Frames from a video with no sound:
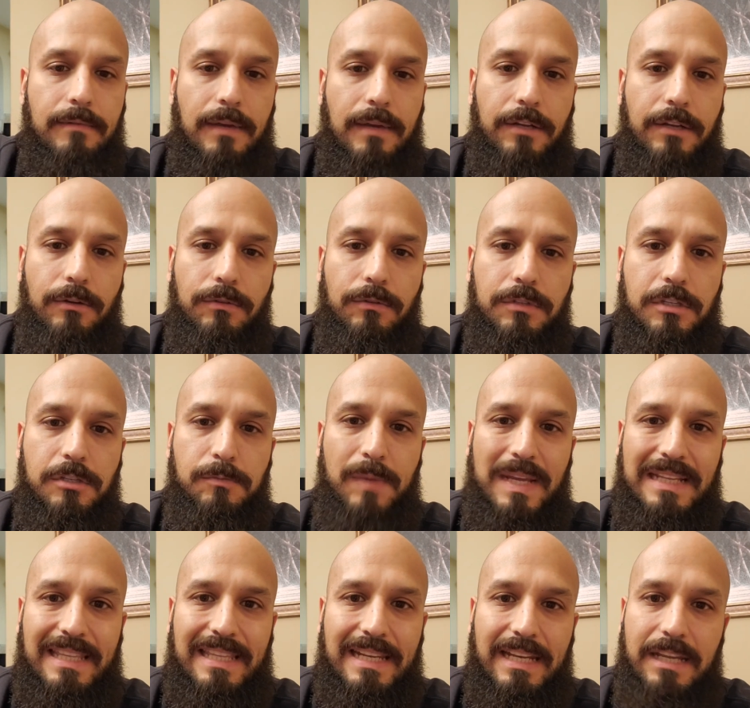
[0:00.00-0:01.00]
I don't
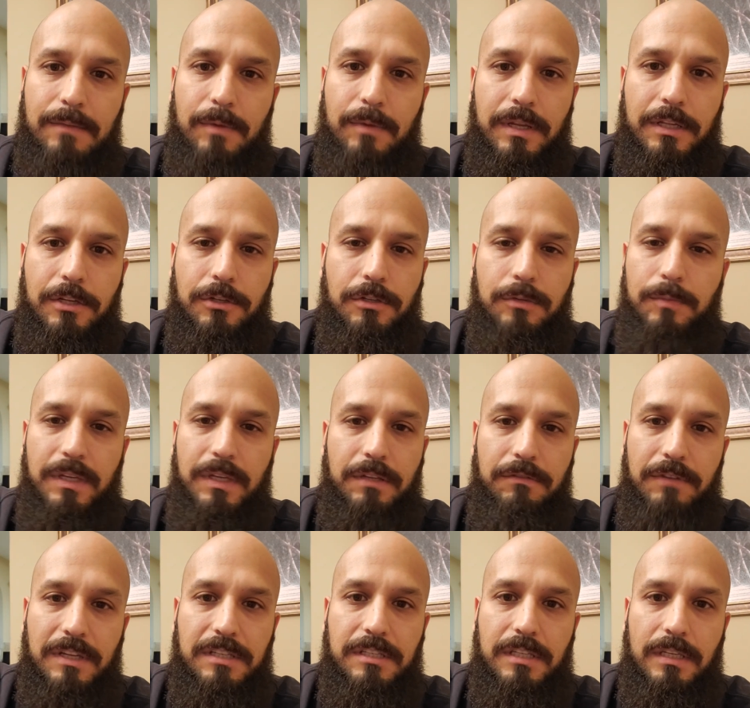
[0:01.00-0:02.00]
suspect that anybody should be
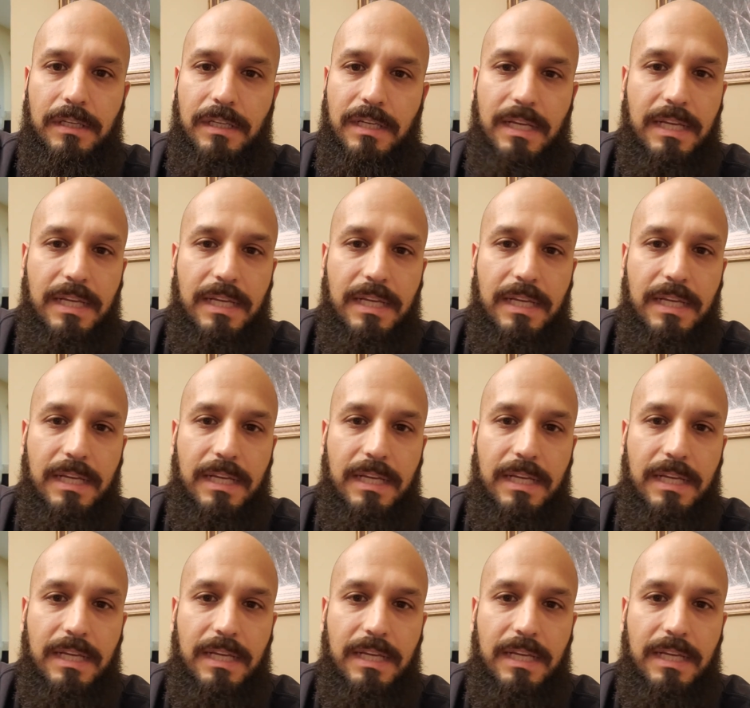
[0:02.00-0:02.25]
investing in